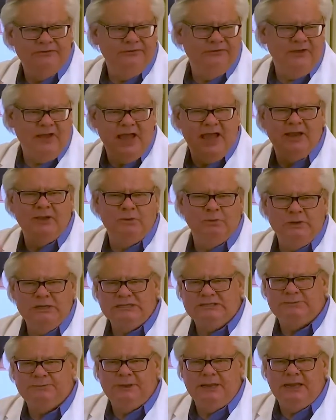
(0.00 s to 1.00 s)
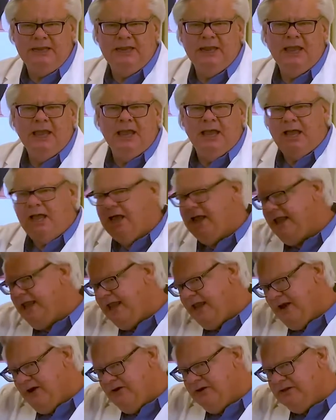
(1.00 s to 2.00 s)
fine, wispy
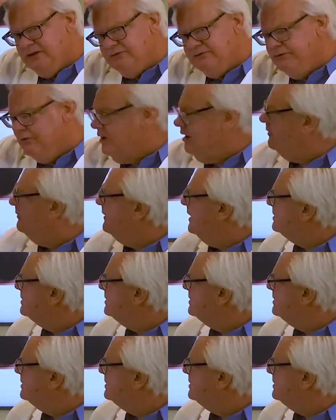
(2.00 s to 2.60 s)
hair in the front.